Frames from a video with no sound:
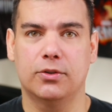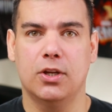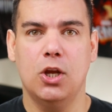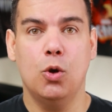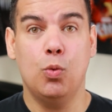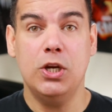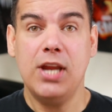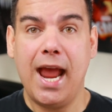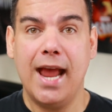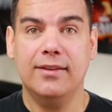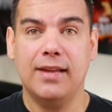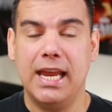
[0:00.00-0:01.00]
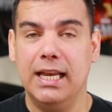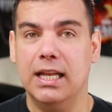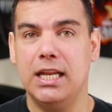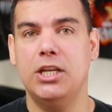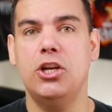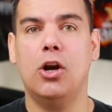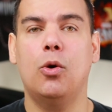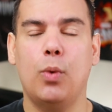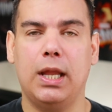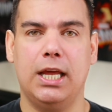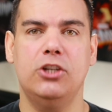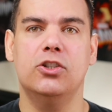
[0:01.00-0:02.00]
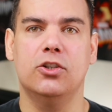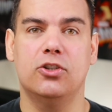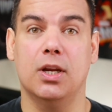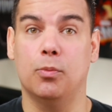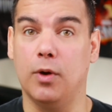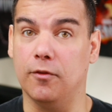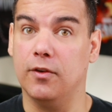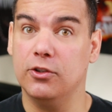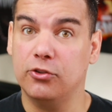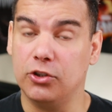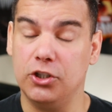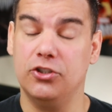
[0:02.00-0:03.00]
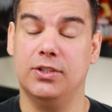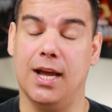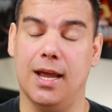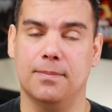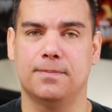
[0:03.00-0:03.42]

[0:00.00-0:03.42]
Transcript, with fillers: which has a linear relationship with search time.